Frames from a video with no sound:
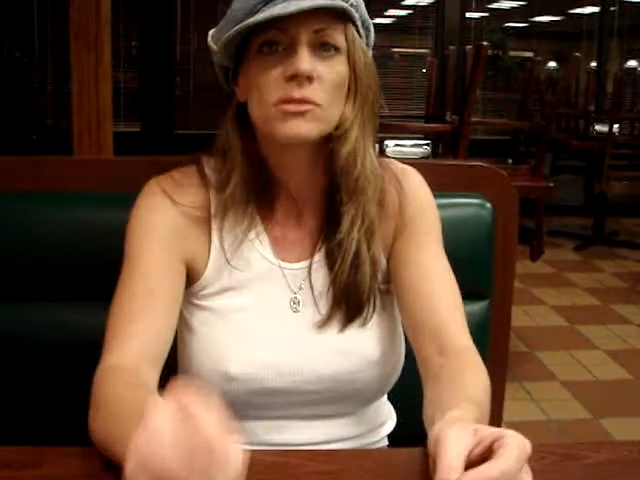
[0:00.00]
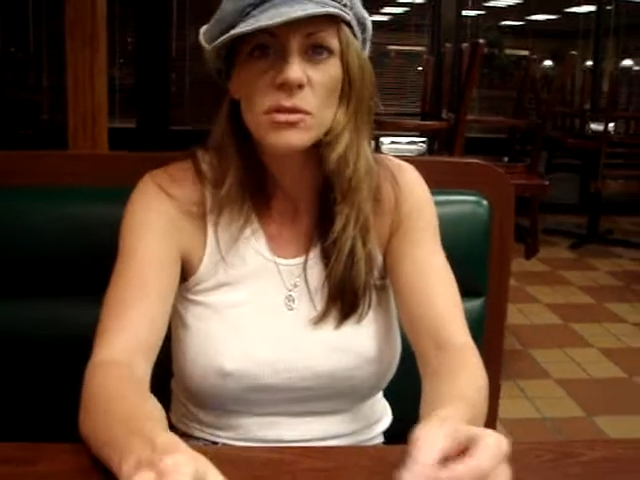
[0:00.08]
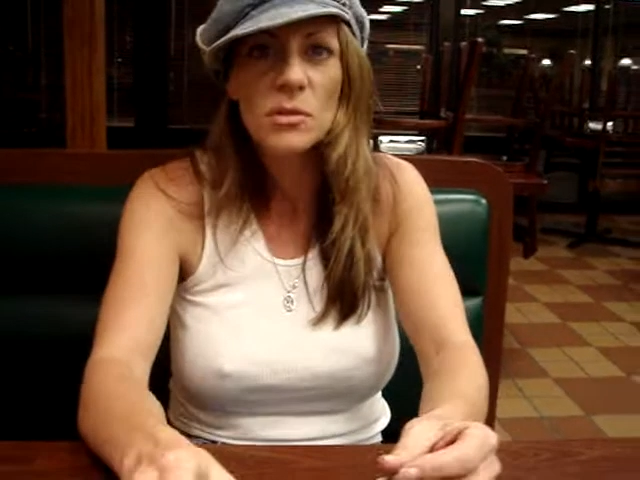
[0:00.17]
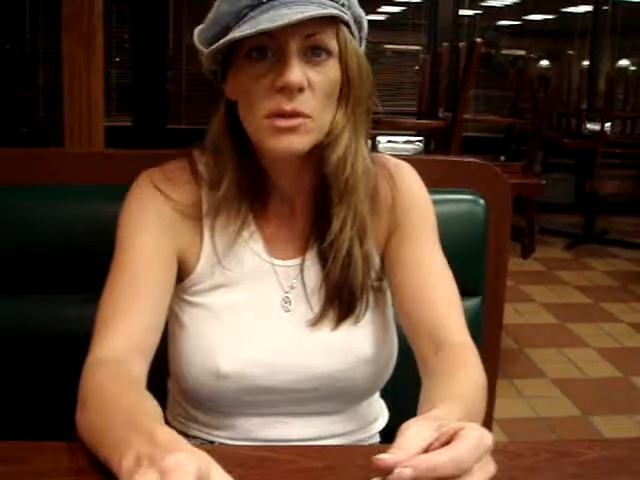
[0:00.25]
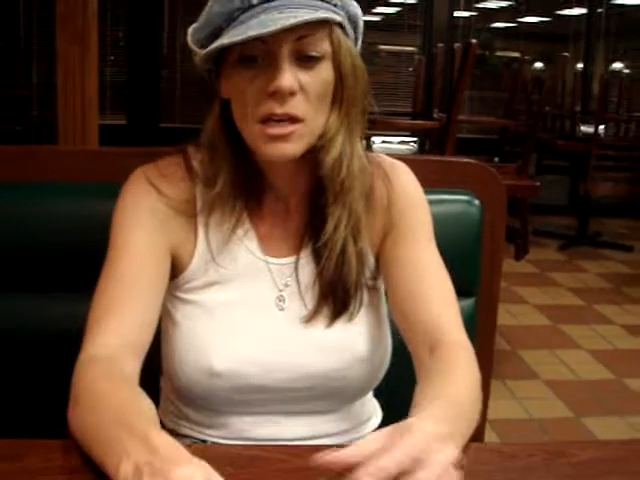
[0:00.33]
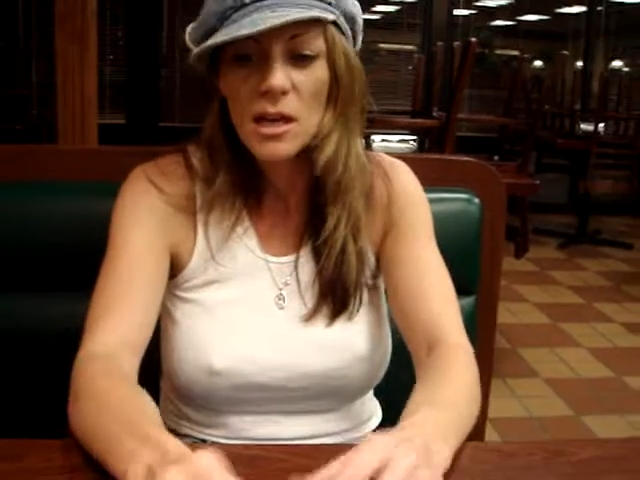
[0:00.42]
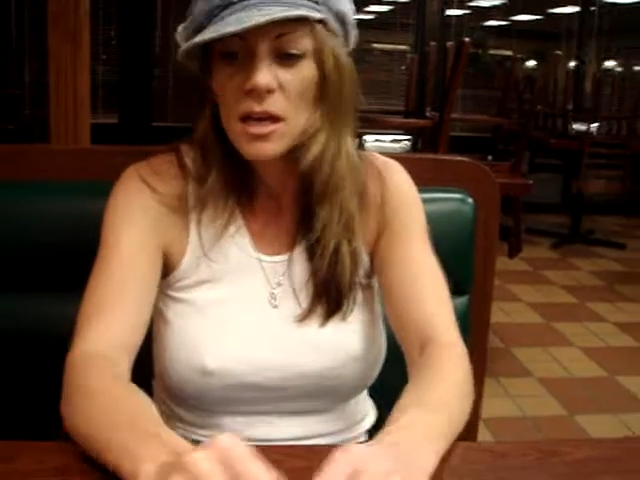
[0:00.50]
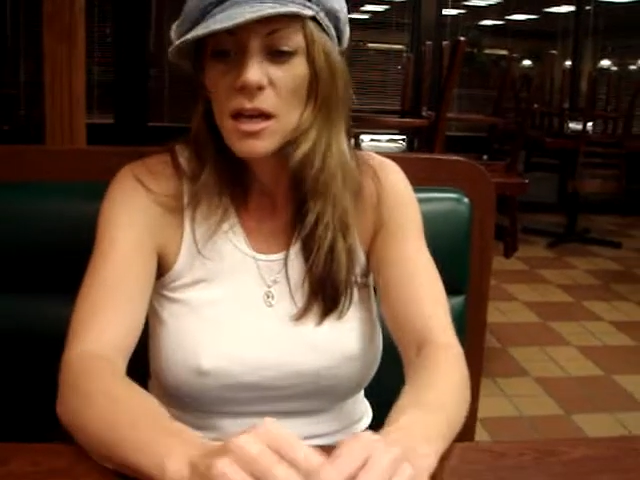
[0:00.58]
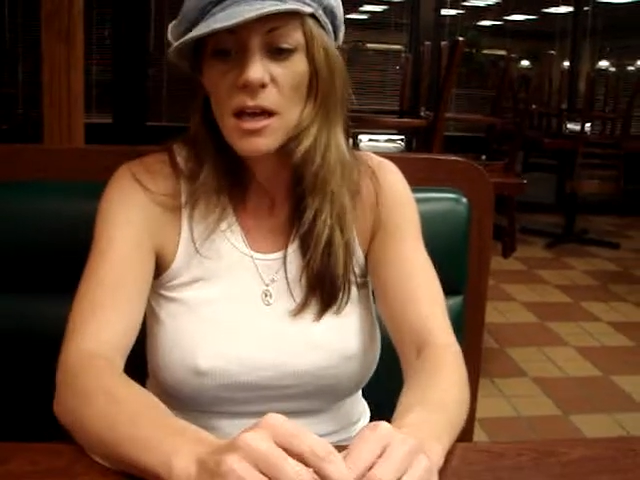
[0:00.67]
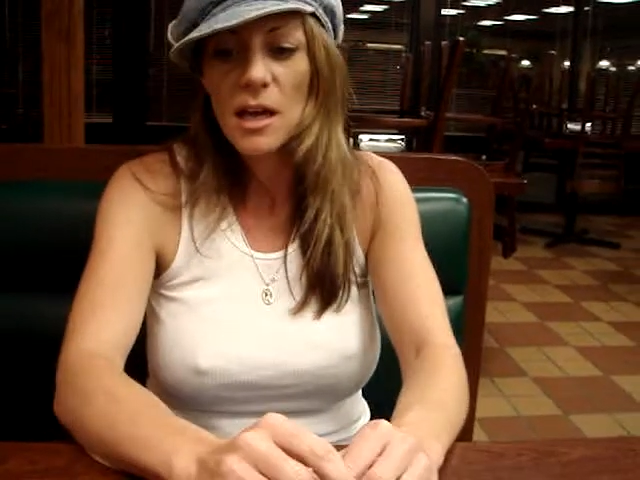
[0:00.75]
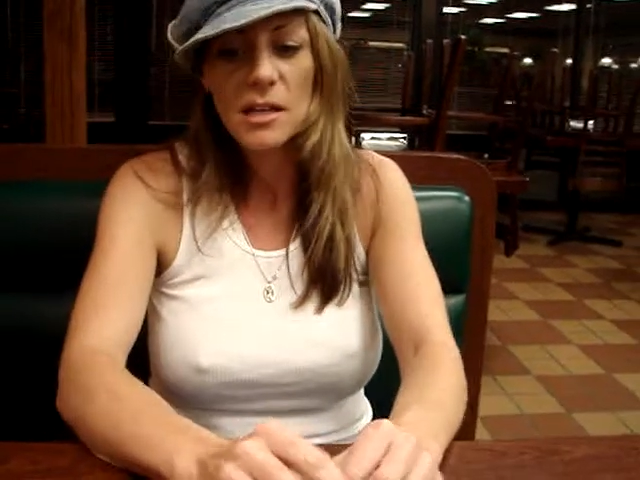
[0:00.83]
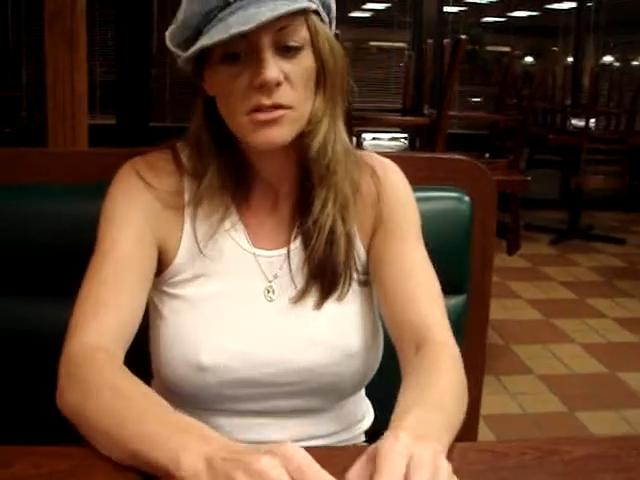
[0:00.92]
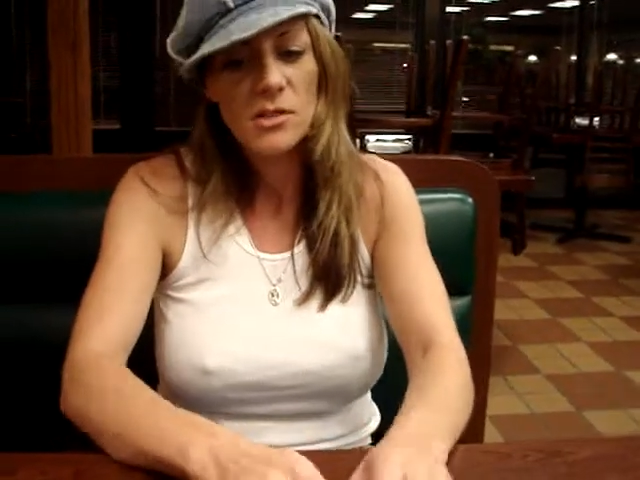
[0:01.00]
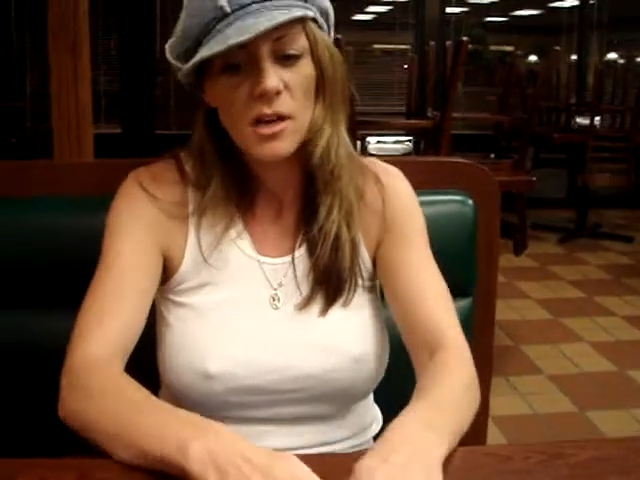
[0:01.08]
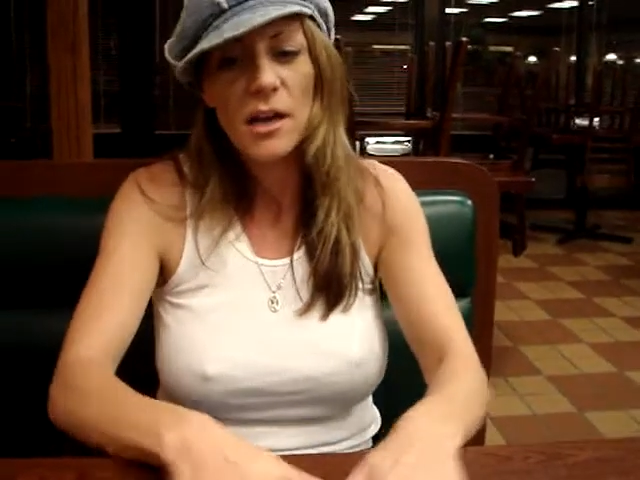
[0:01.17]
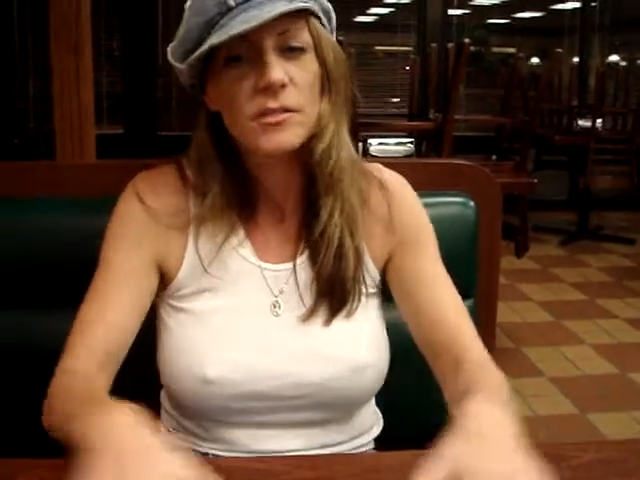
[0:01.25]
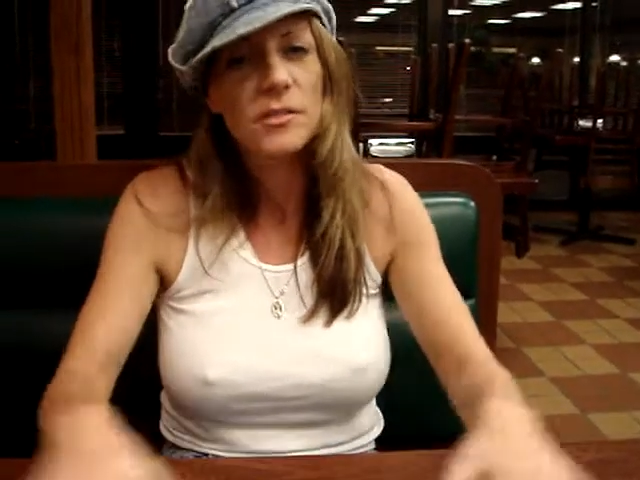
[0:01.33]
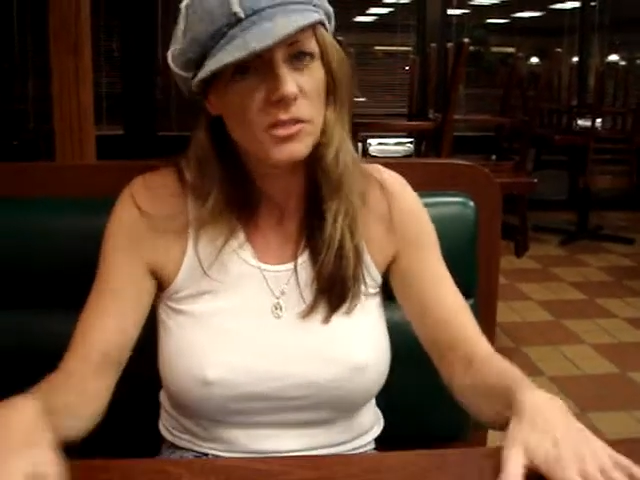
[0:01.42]
doing, and it's
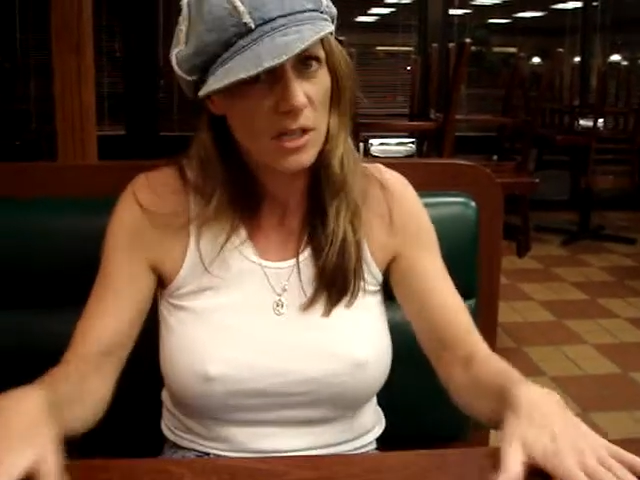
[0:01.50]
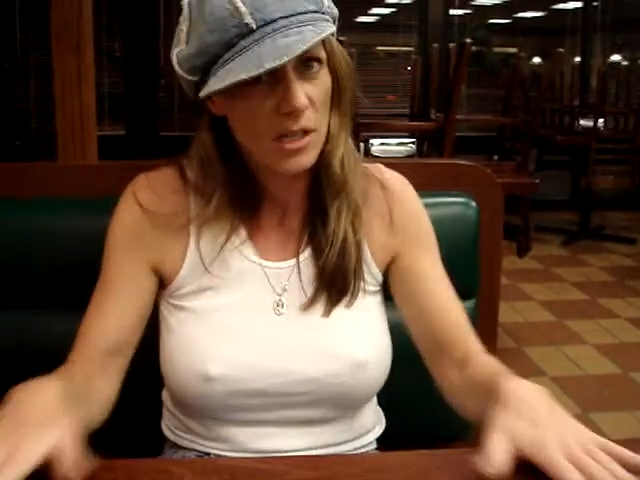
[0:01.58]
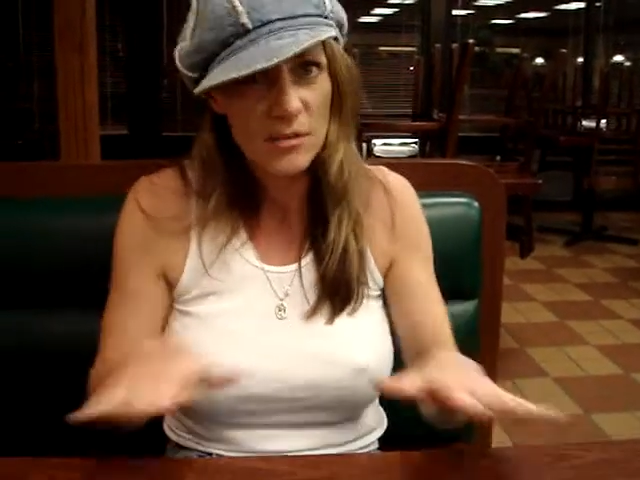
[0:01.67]
not, there's